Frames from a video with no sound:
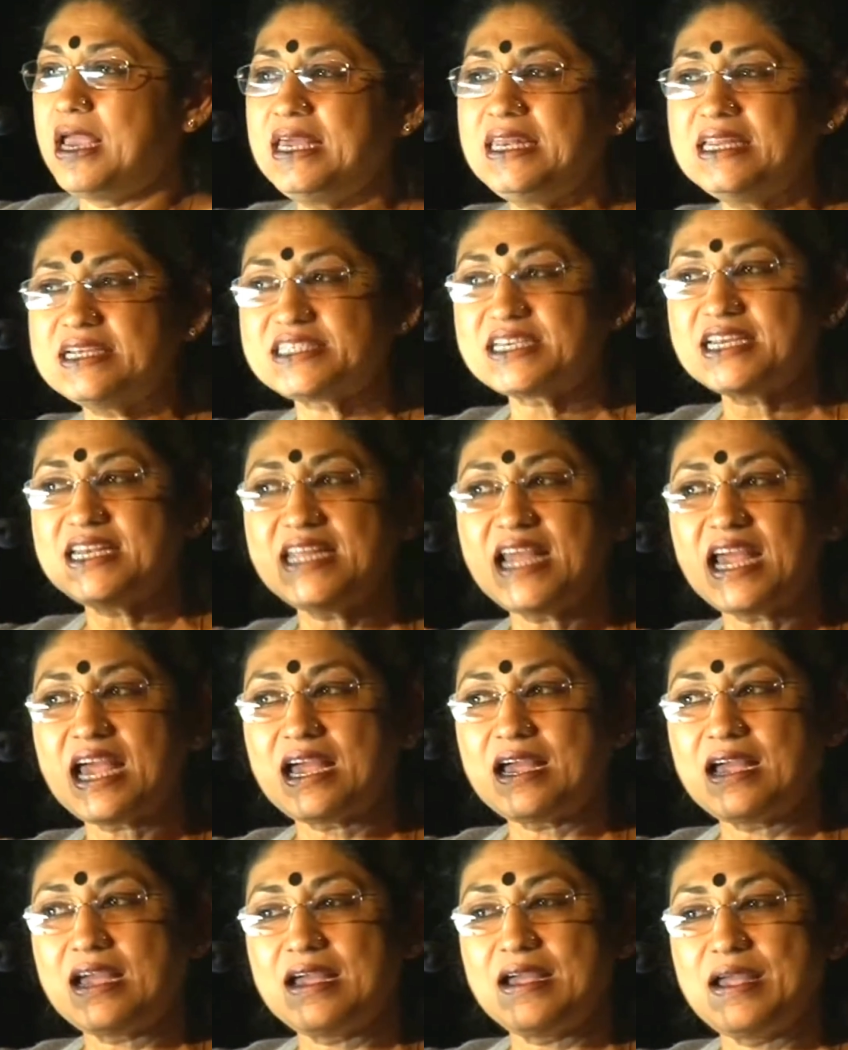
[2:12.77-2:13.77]

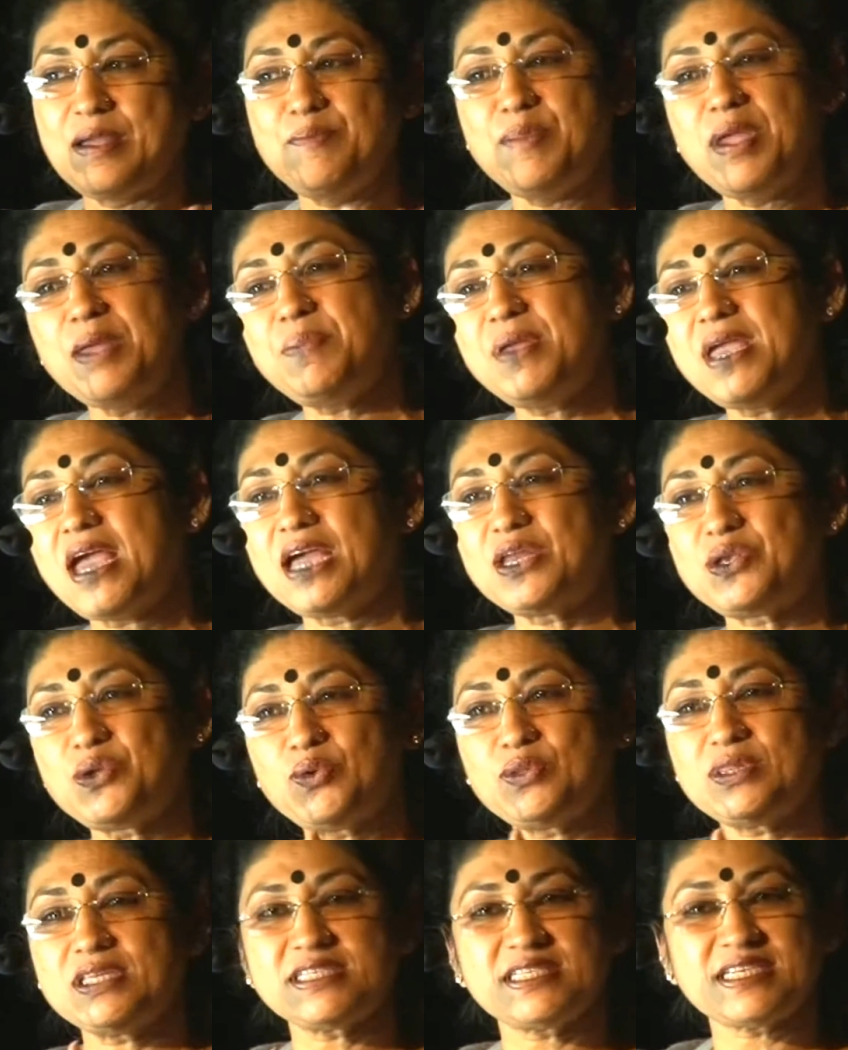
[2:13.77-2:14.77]
Initially, maybe I
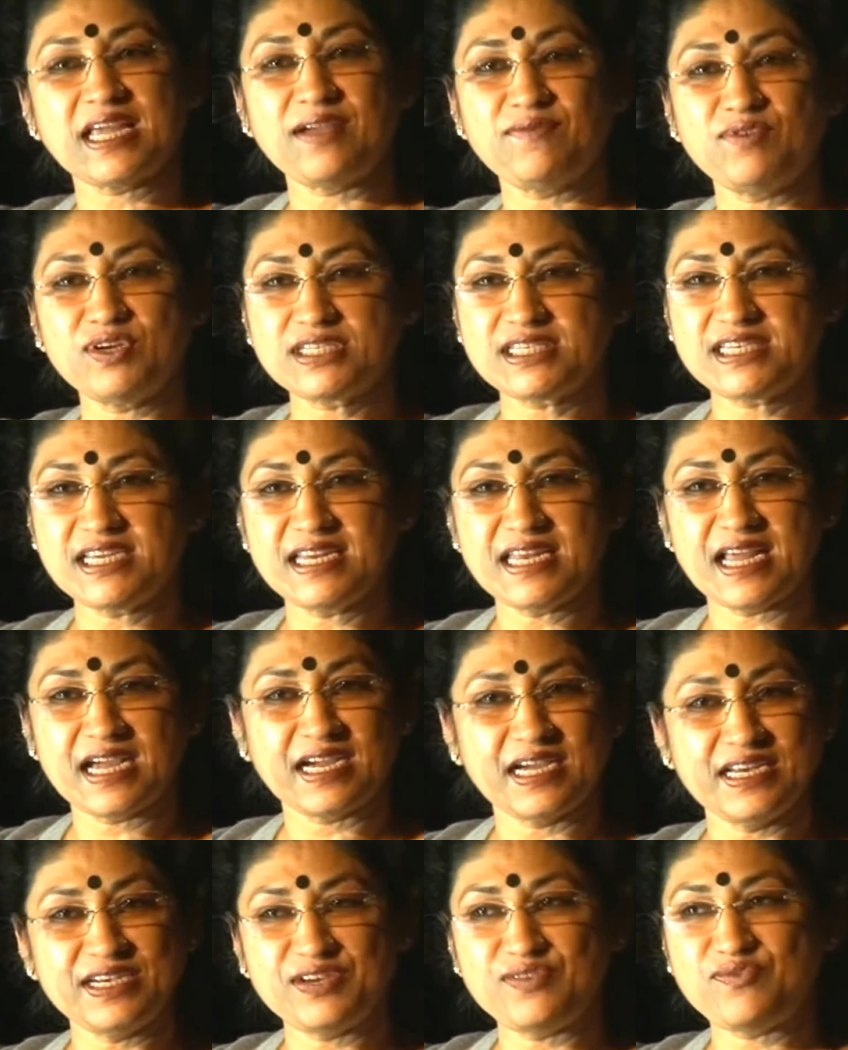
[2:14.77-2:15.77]
took this diversity in
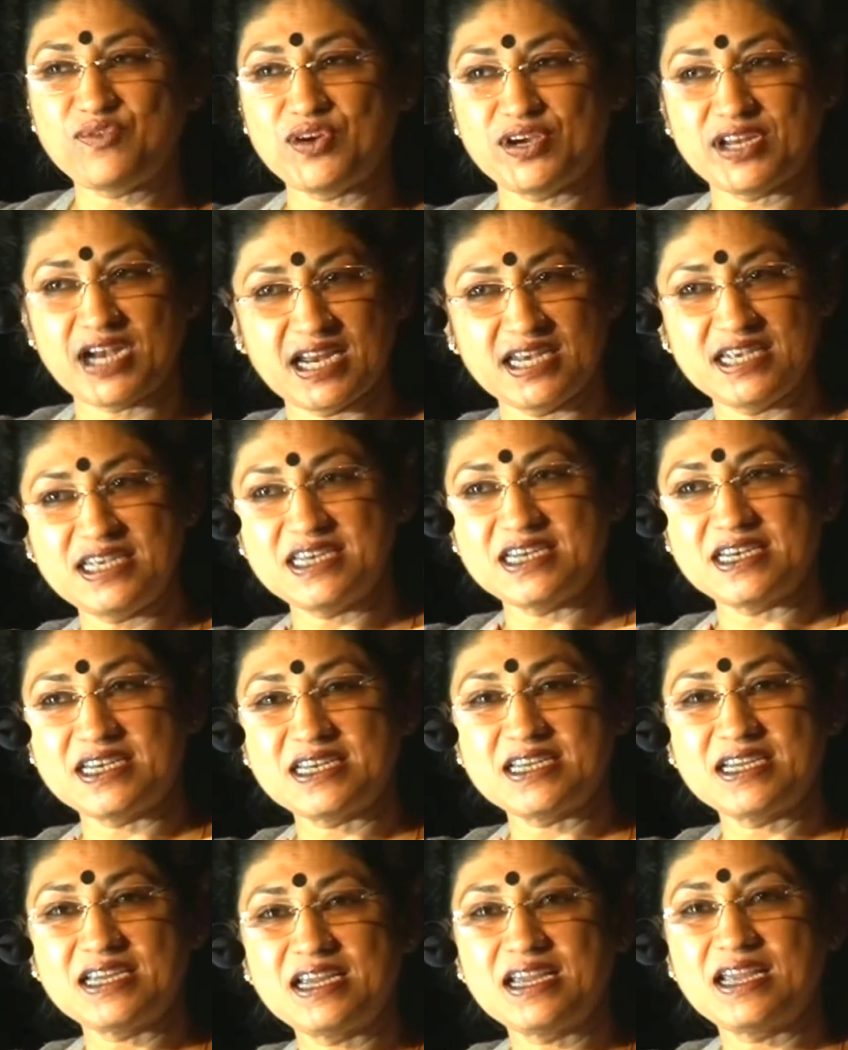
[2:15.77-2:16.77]
our country for
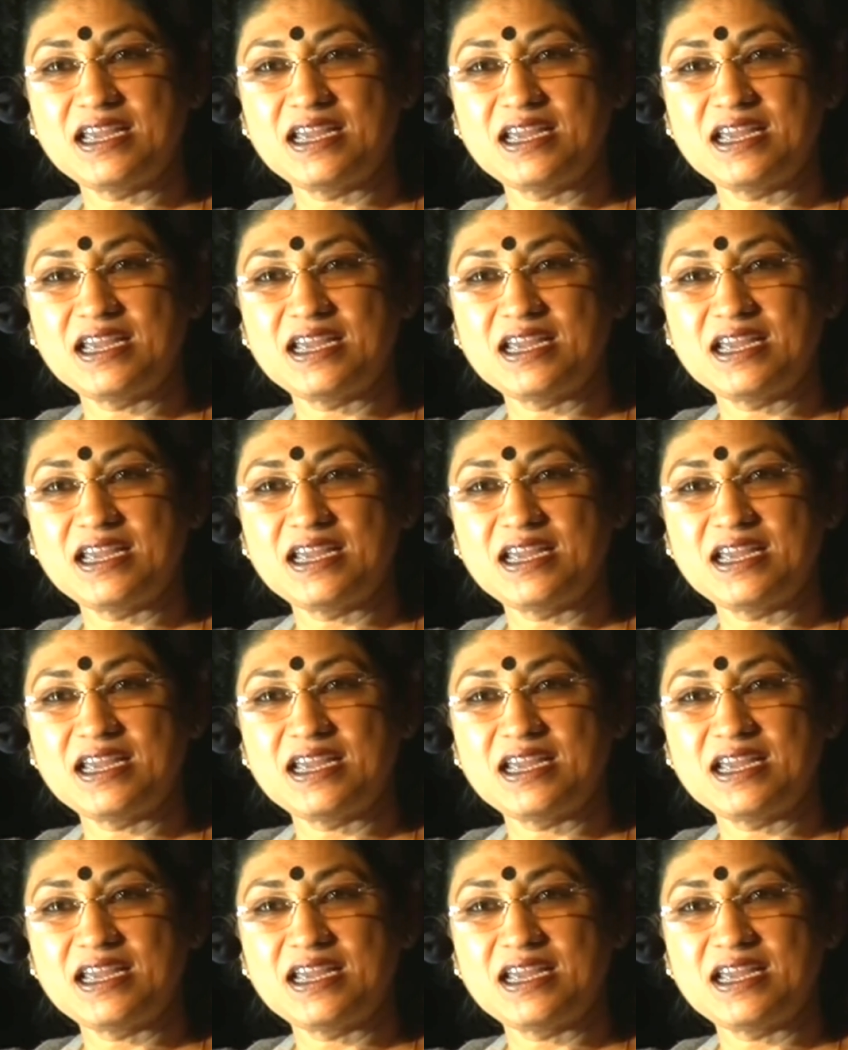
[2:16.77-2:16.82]
granted.